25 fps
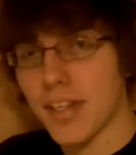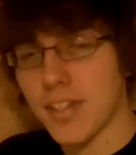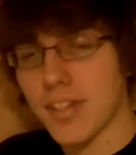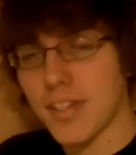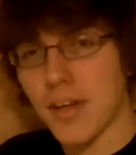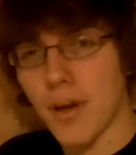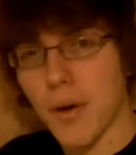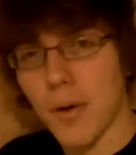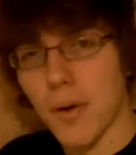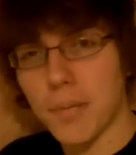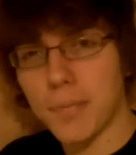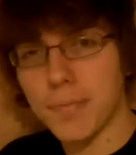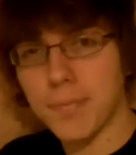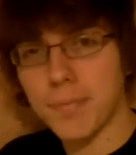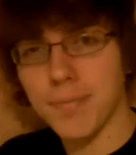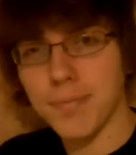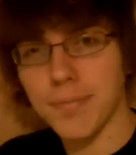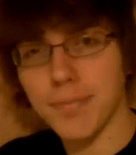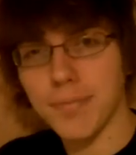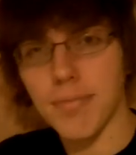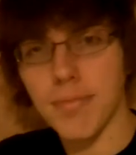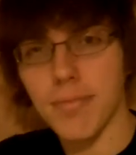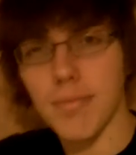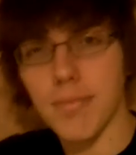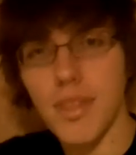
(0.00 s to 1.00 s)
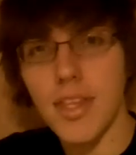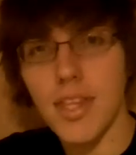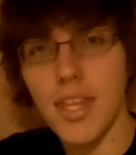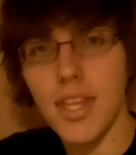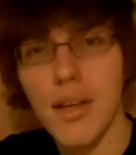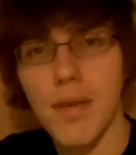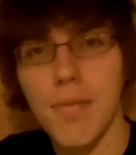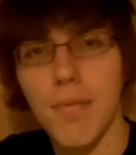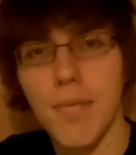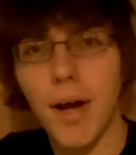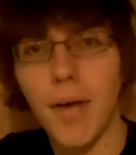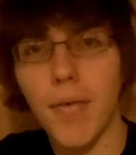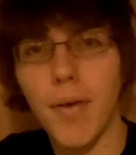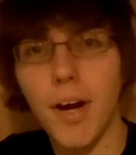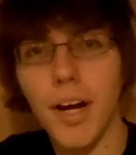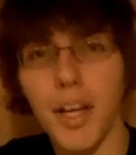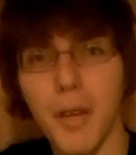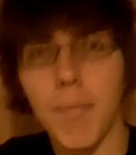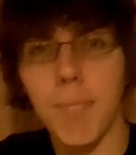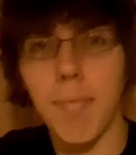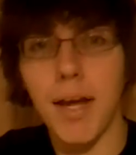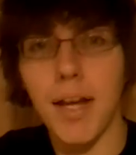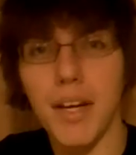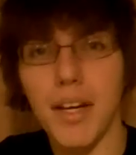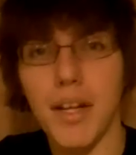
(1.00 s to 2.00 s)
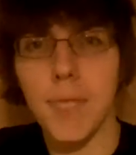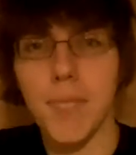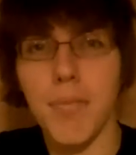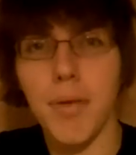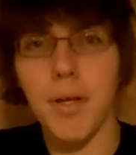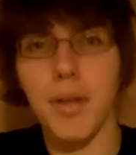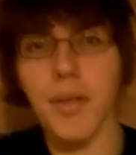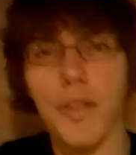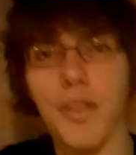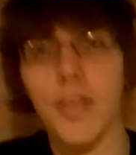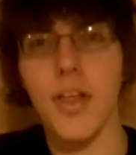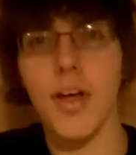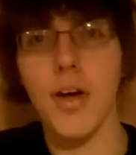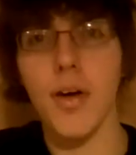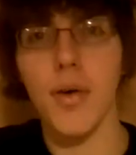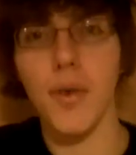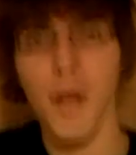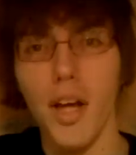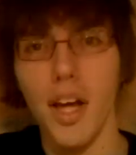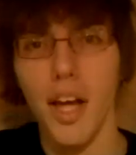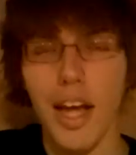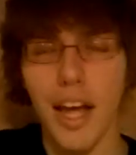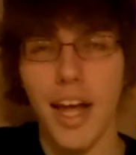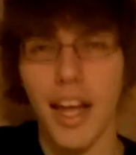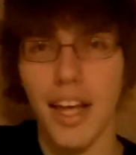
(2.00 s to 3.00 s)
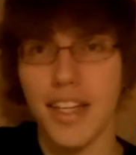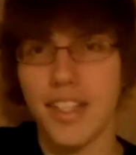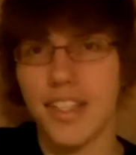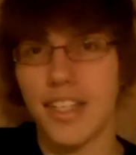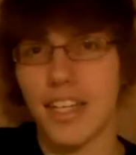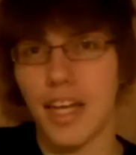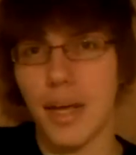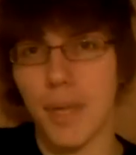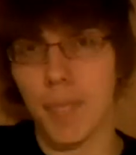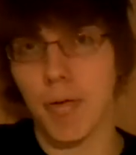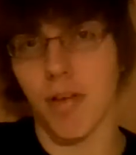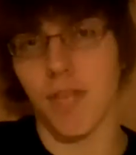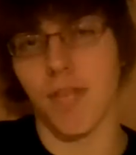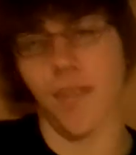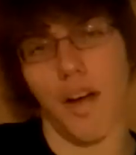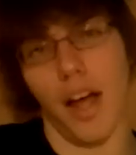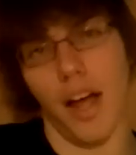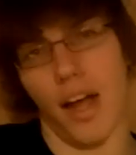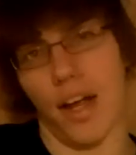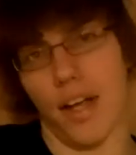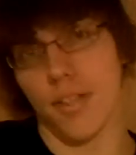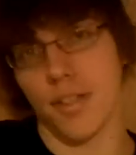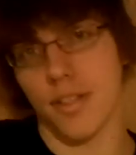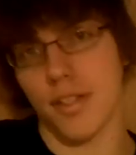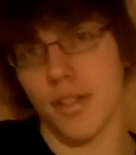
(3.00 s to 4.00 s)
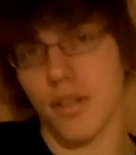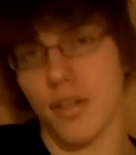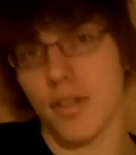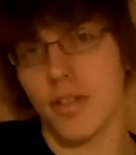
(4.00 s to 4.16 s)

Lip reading: So, my recommended build, though, is to get Pavise.